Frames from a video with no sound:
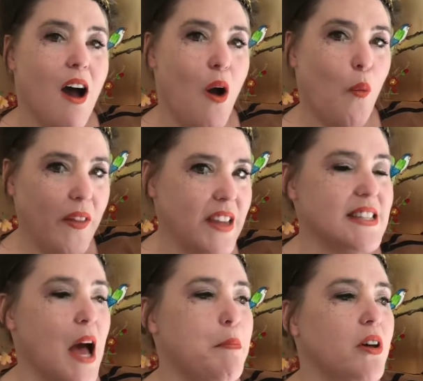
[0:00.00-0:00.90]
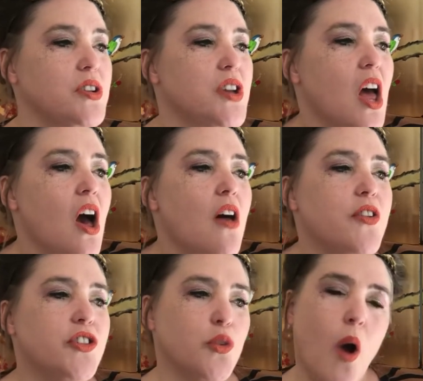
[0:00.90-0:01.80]
When this happened, the
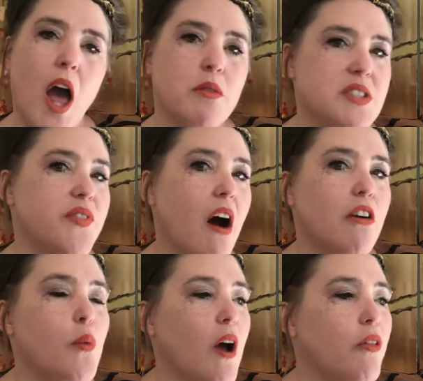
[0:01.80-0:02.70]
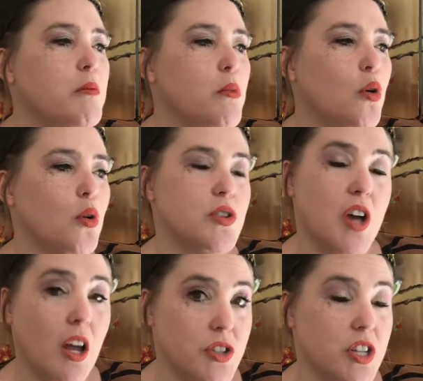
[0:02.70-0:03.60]
squire was far away on the moors,
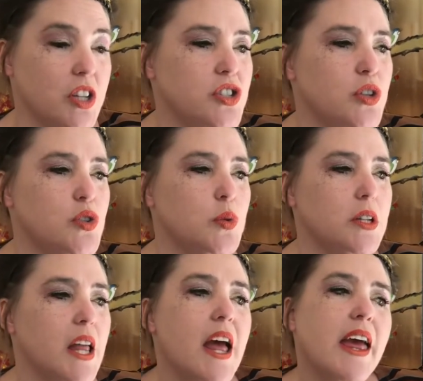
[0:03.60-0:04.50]
hunting as usual.